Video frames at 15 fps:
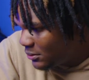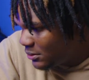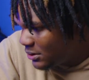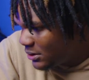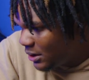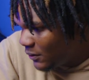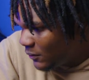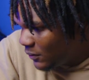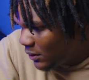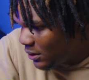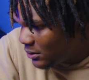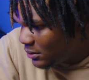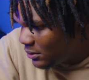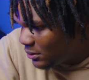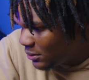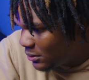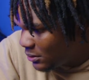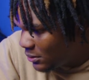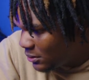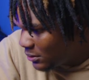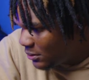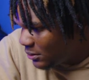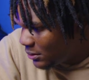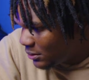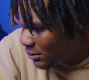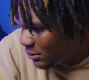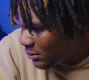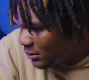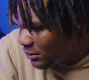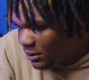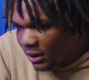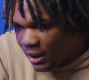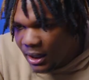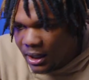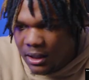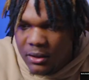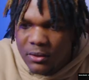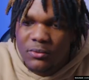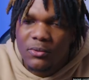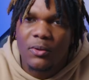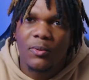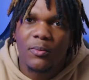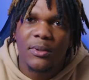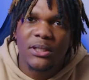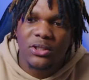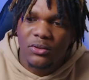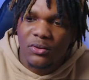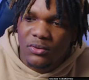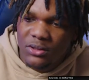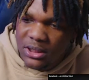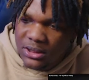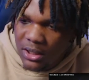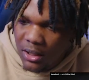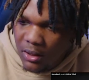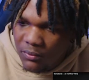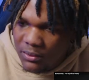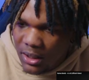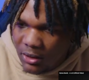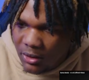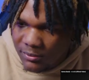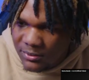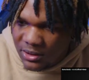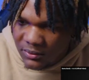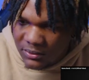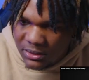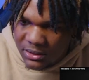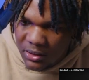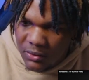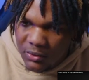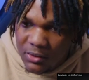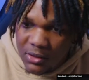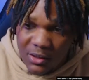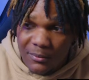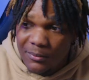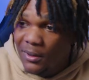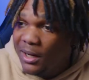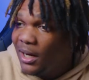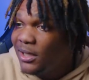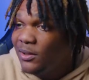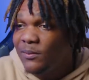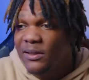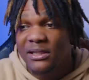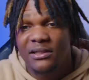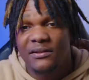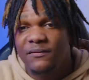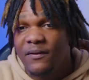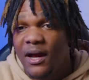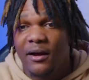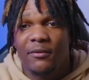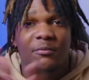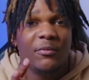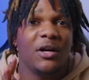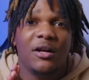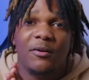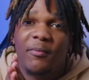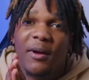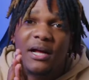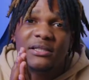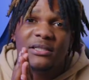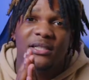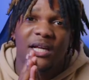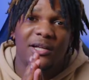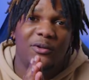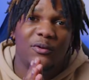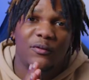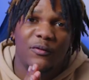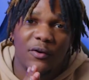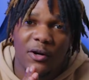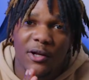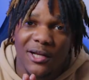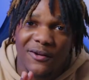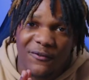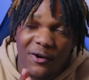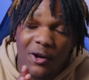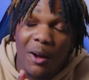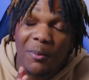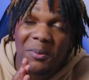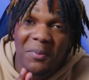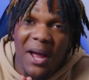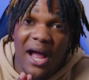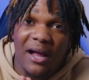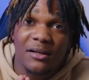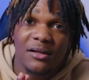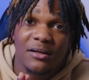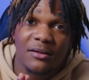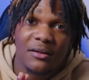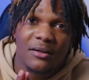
Say a word. Ah, we'll make sure to go check that out when that comes out still. But anyways, fam, Burna Bandz, thank you for for coming back.